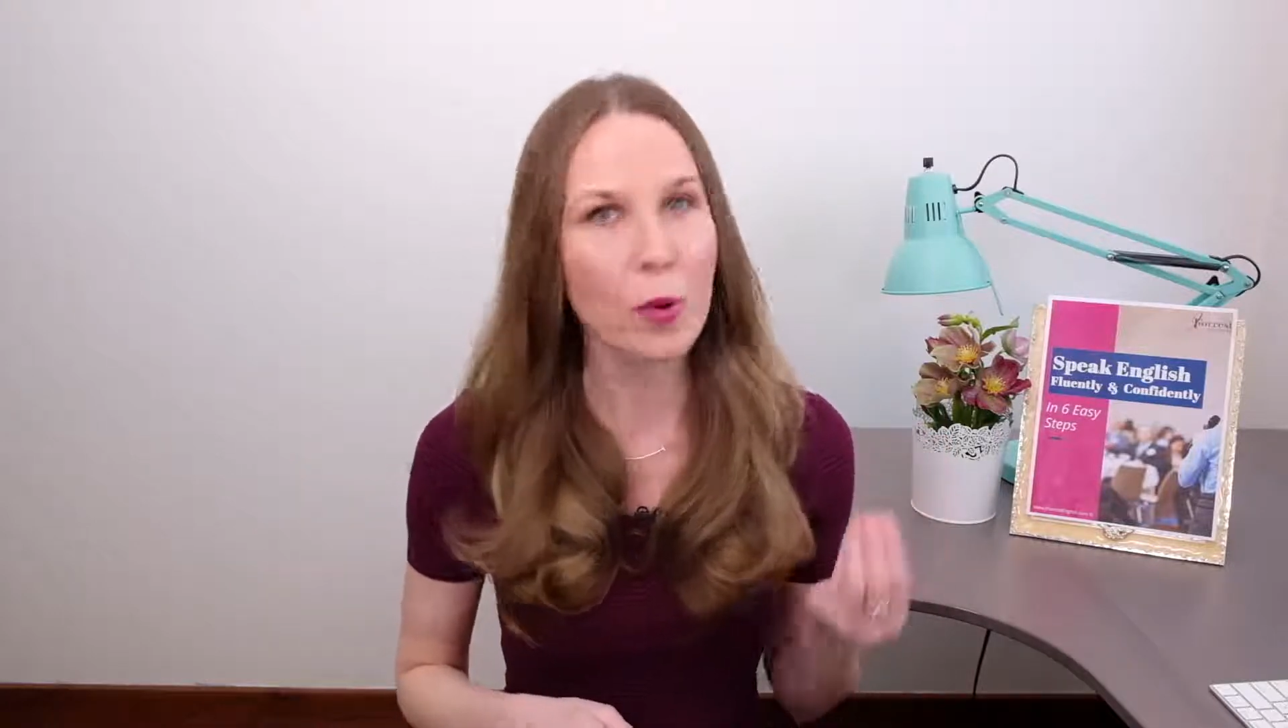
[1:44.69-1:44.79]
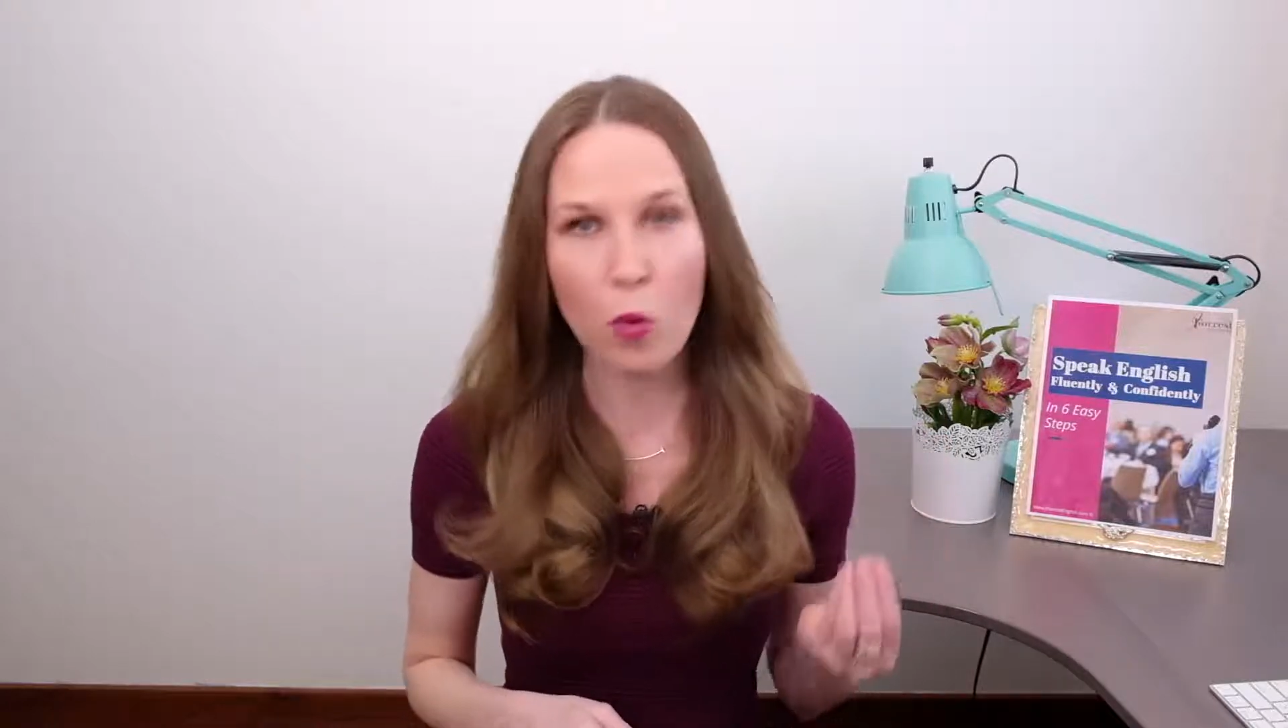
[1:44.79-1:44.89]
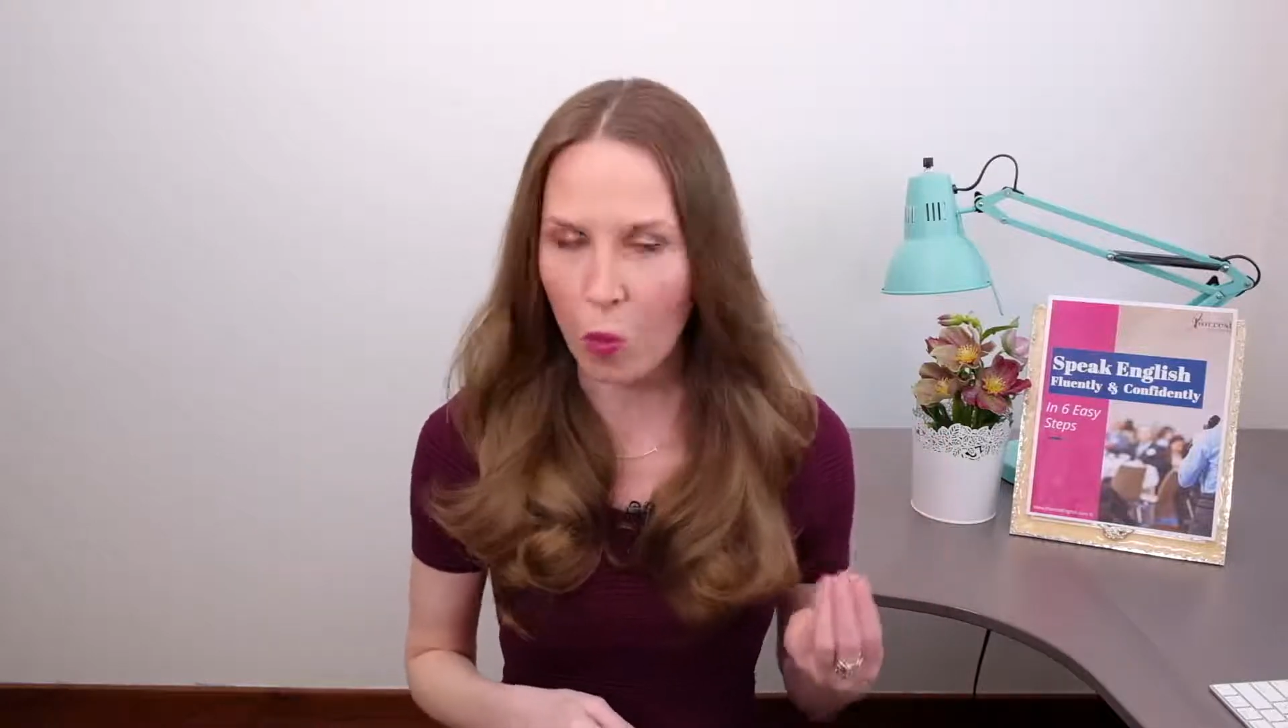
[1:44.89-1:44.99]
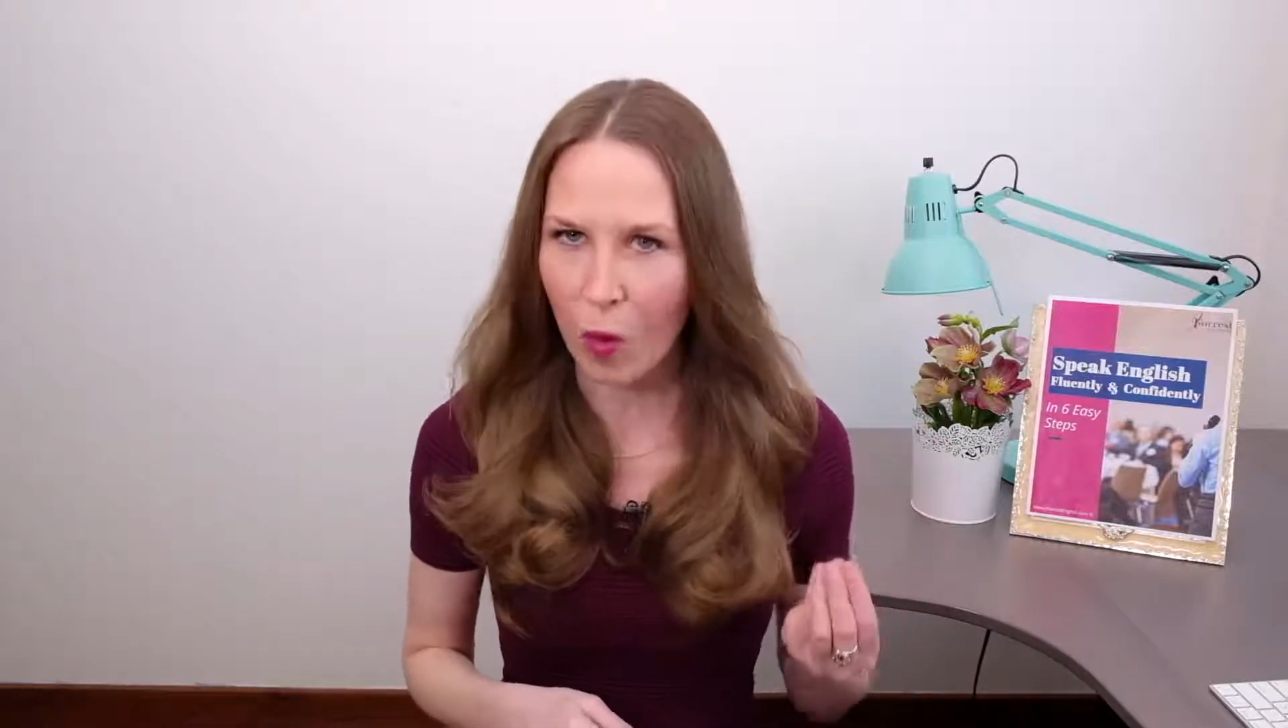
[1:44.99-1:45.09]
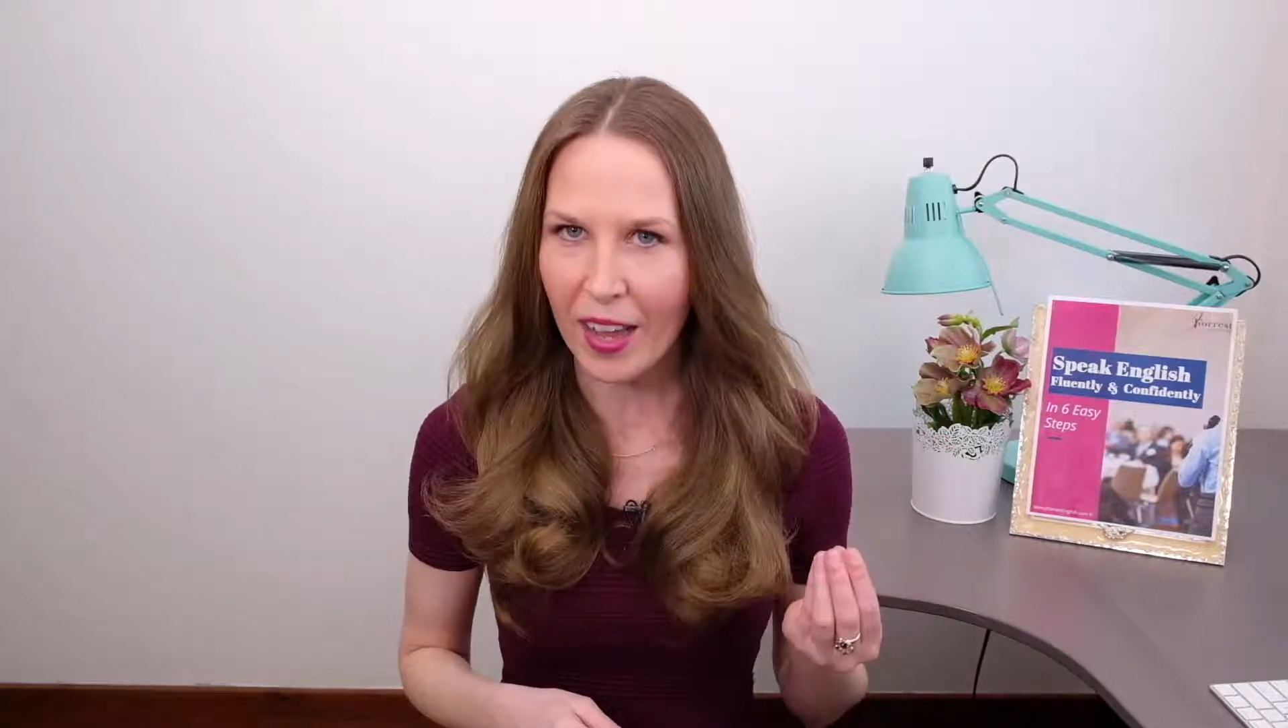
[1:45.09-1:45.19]

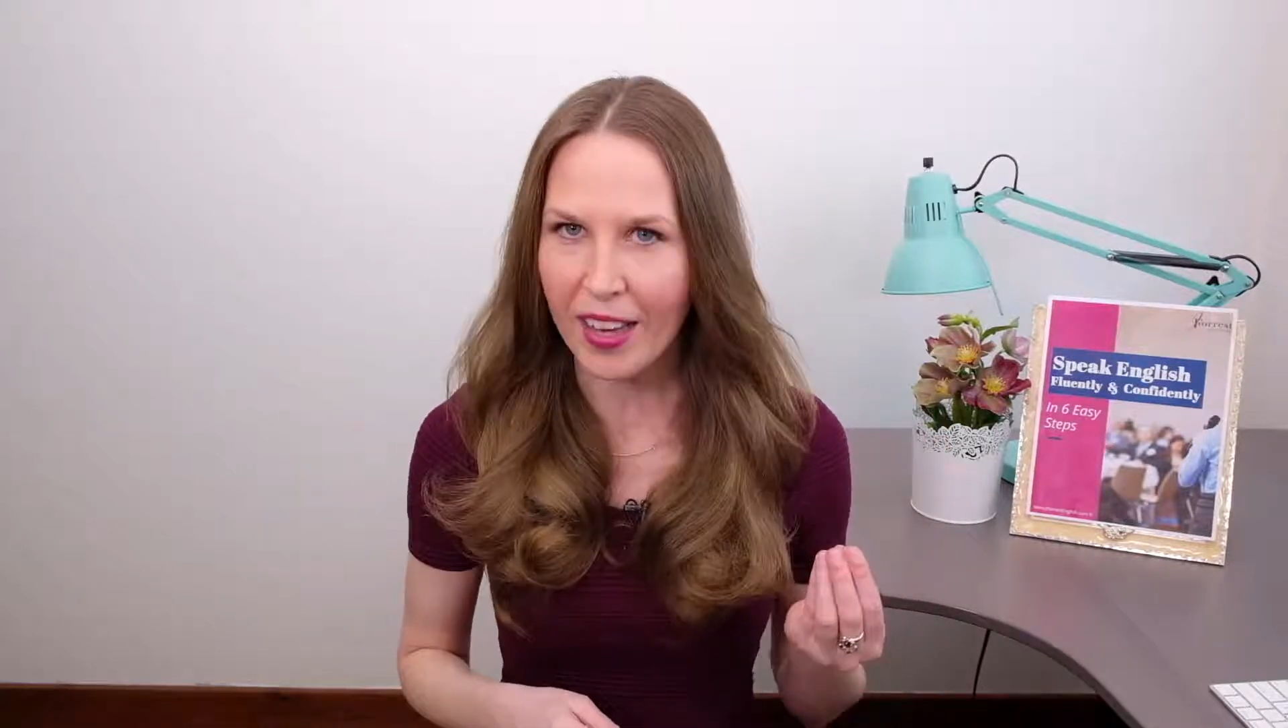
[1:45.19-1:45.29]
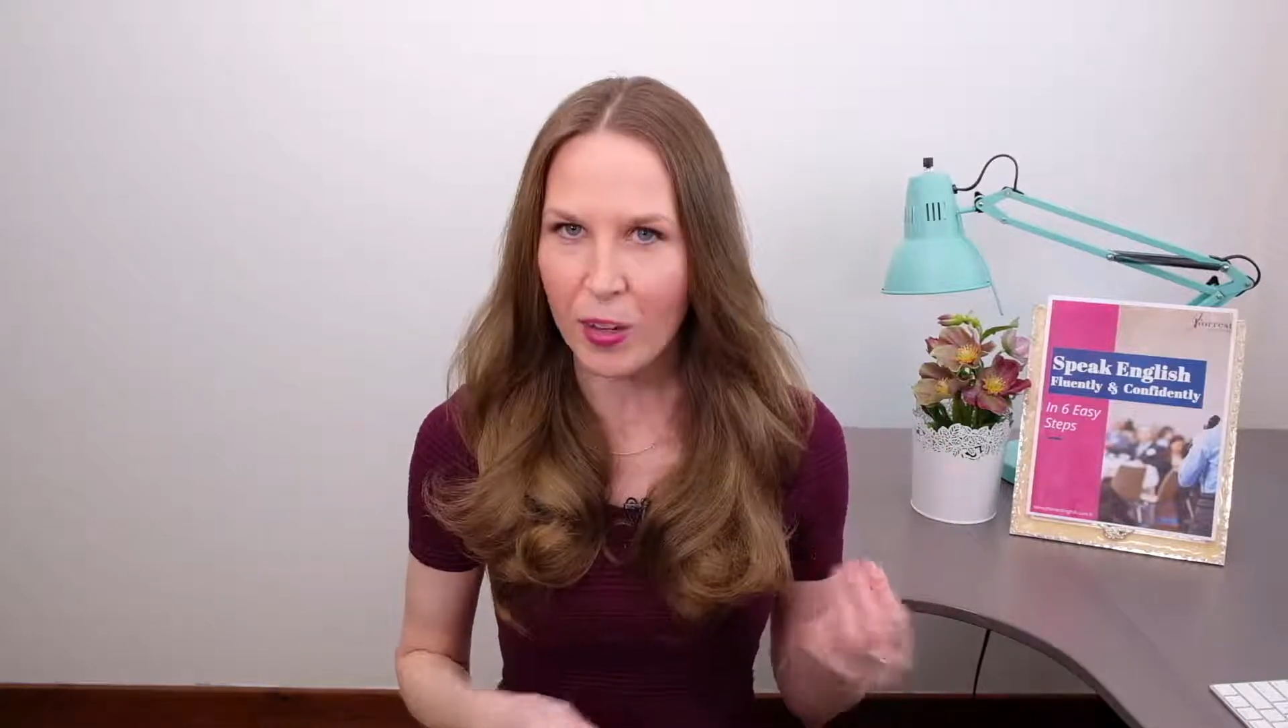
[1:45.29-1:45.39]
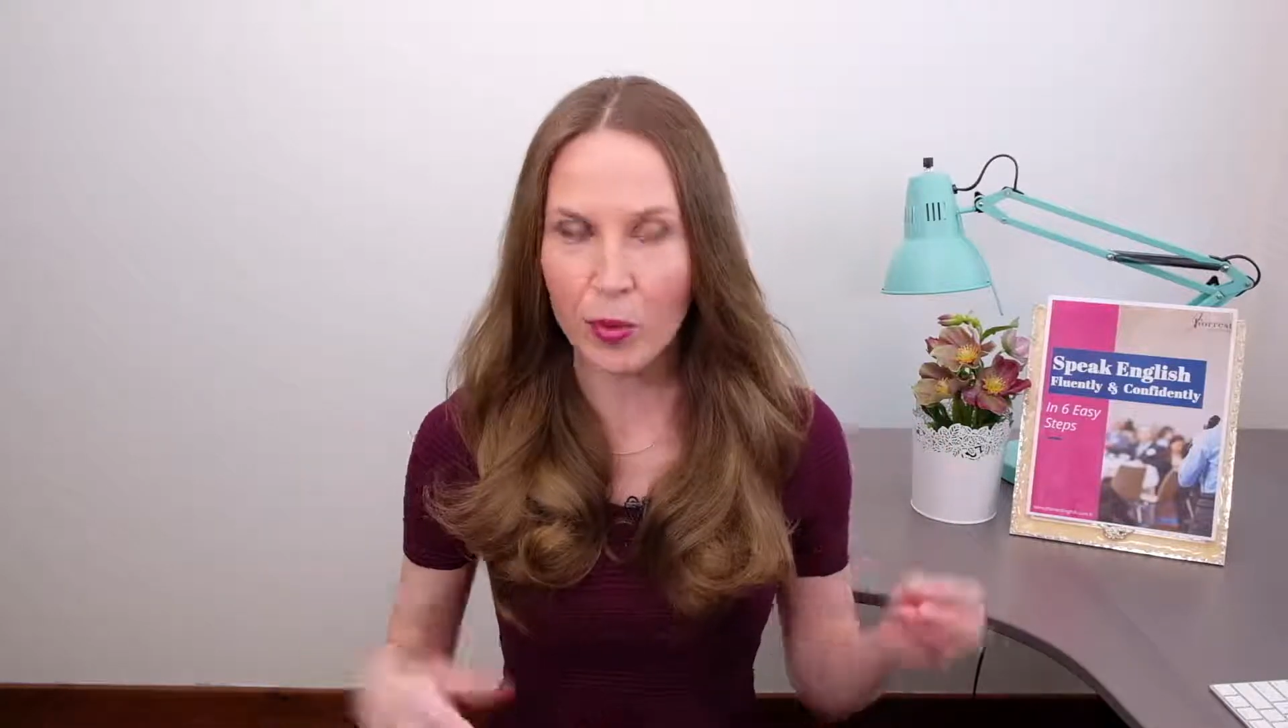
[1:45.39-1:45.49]
one